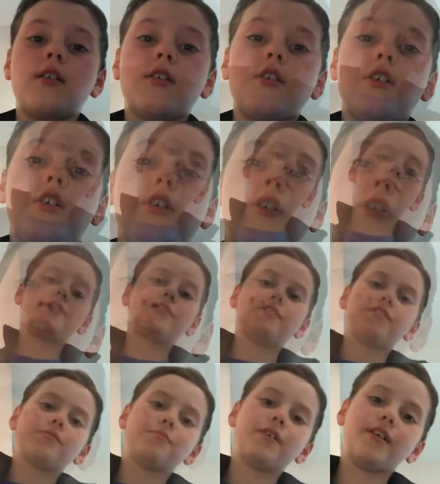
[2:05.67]
And this
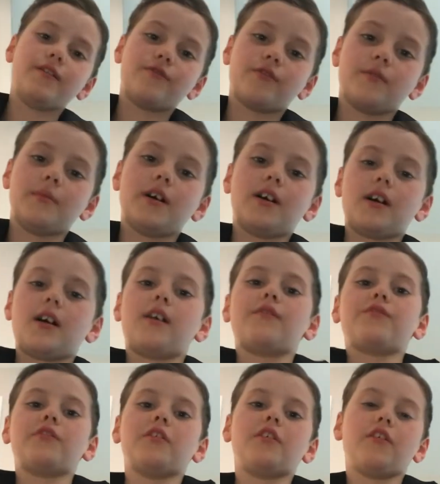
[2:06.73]
is me from
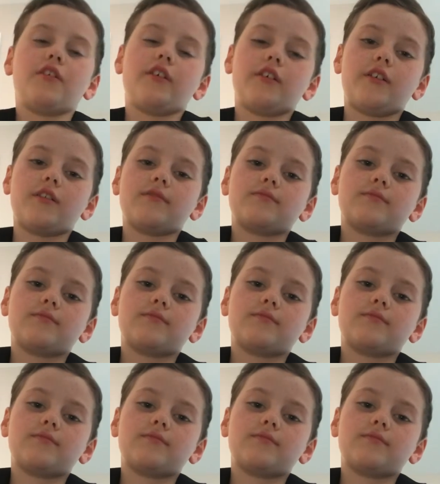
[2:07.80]
after, like